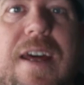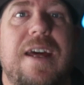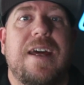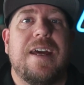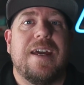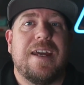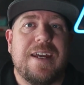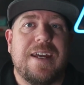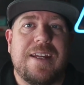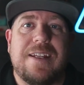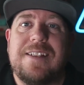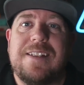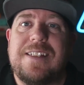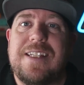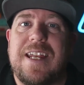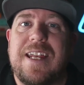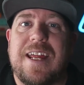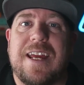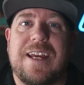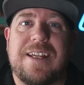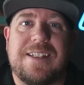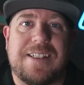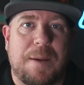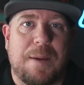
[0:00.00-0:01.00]
In
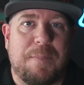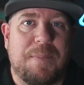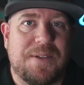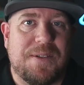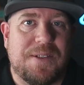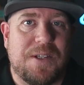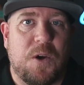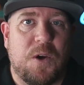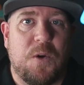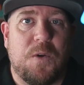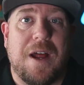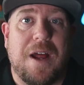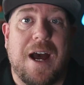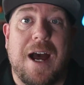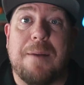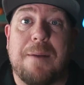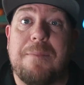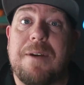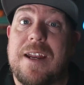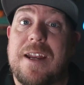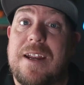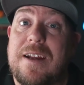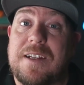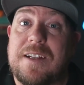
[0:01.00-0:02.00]
today's episode, I'm
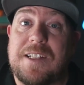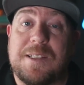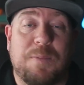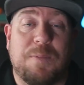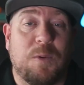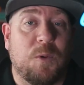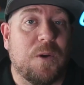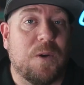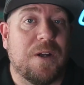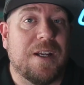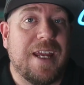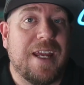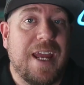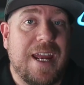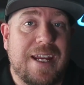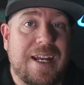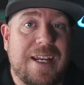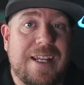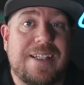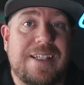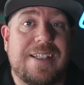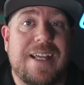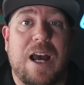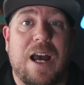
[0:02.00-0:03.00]
going to explore
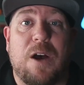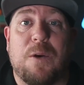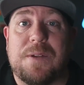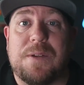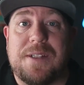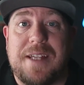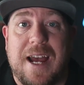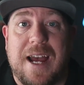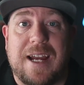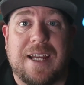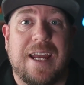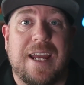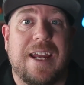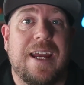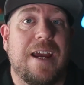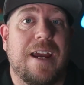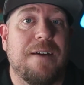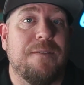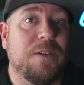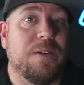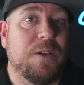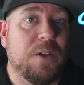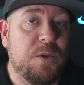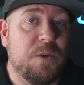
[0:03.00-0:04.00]
Katie's house hacking
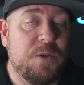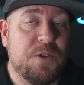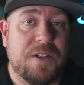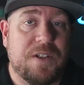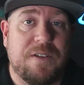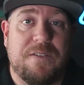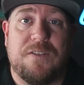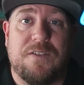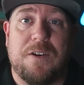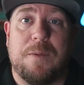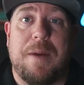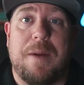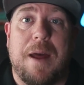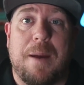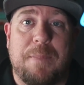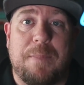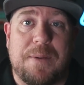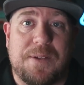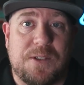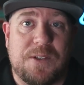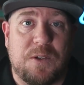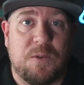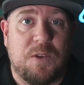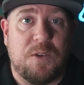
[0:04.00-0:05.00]
evolution from
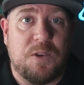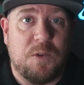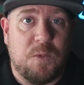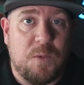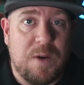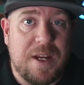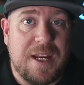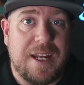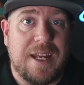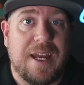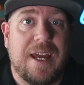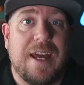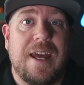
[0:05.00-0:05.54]
episode 3